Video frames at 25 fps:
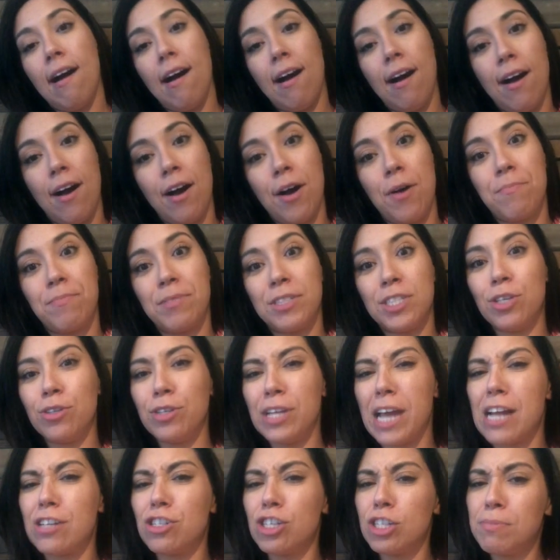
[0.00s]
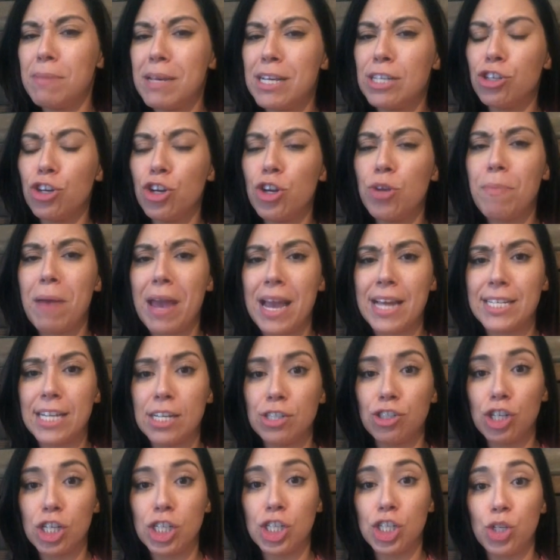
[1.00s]
Um, so yeah, just make sure you pay
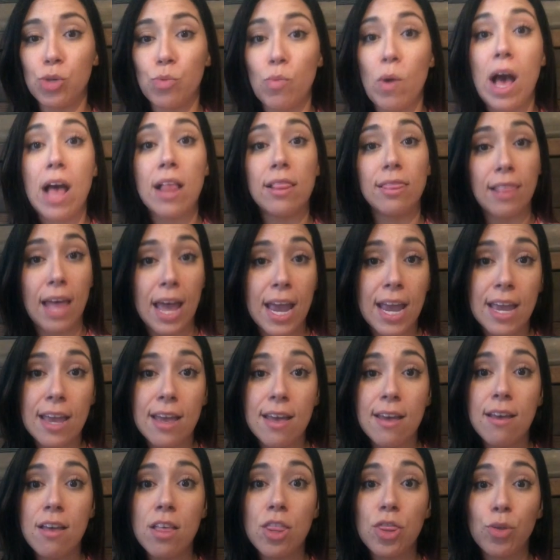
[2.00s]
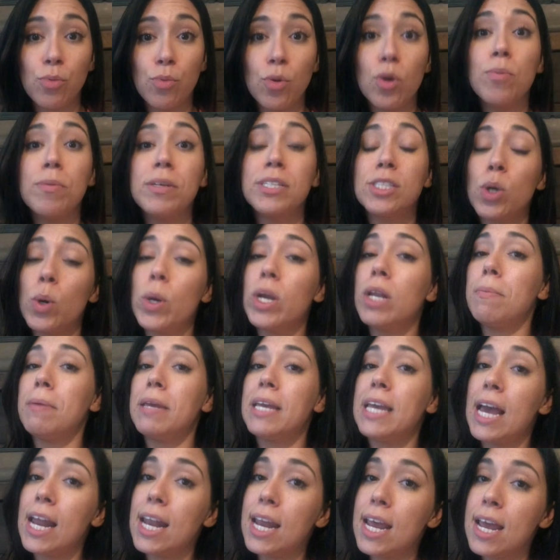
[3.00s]
attention to what light the room is going to
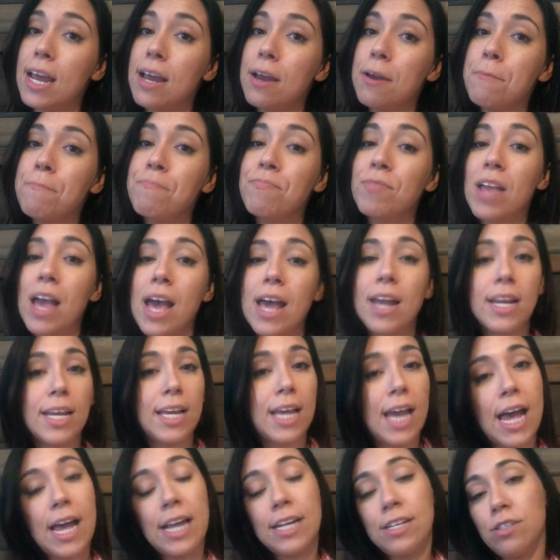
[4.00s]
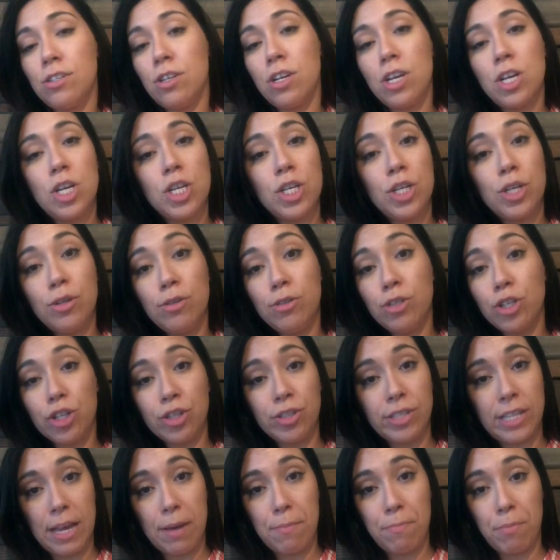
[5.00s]
be getting. And again, use
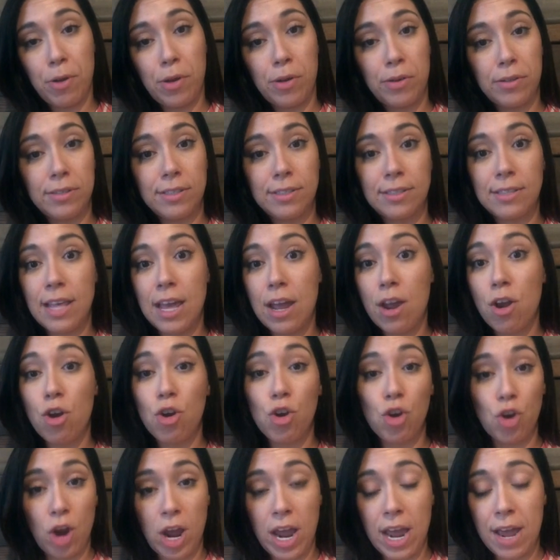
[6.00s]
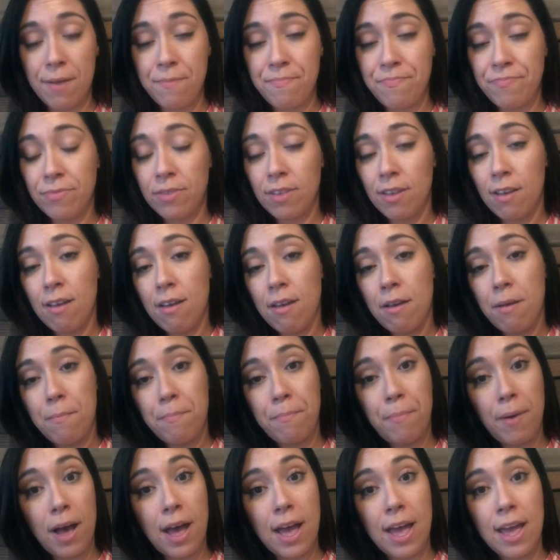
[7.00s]
your samples. They're great.
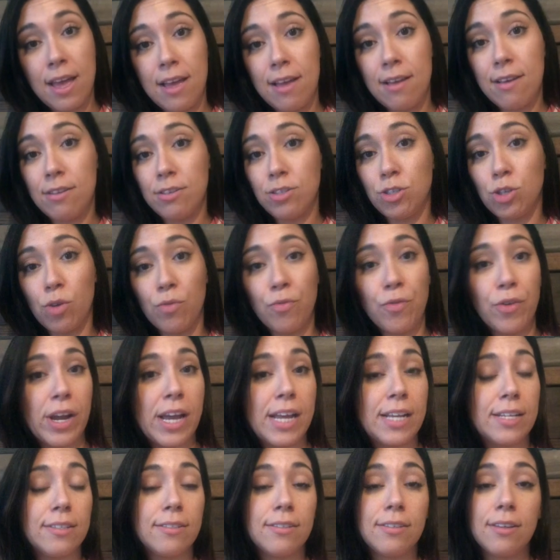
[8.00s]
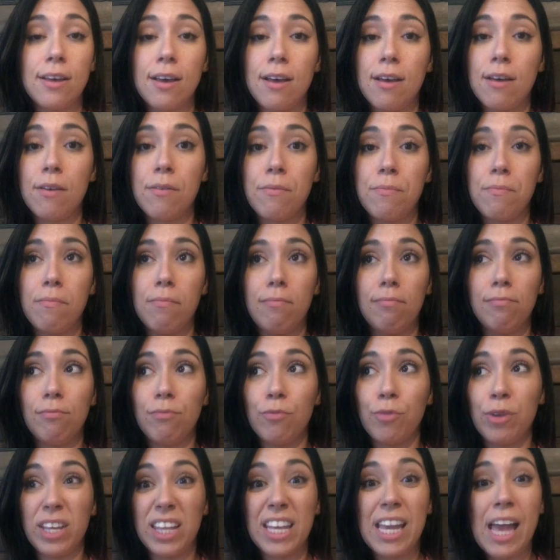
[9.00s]
But don't forget to
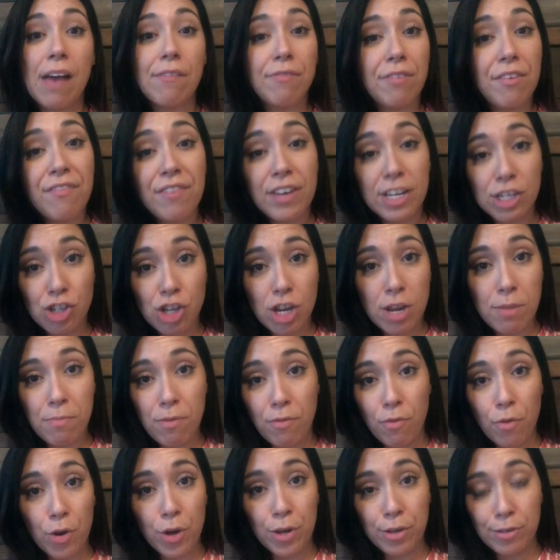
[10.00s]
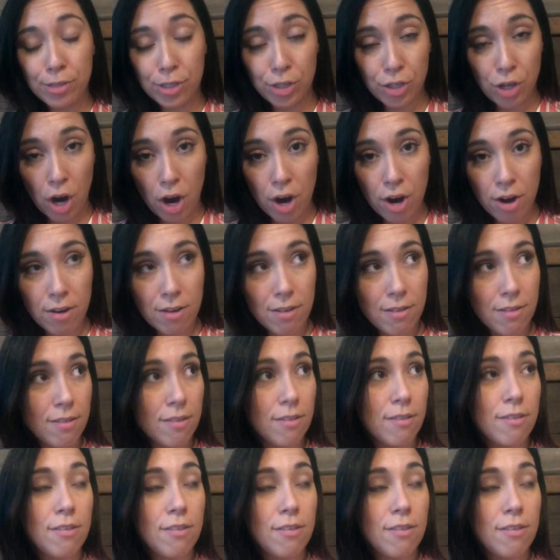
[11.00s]
really have a vision before you start.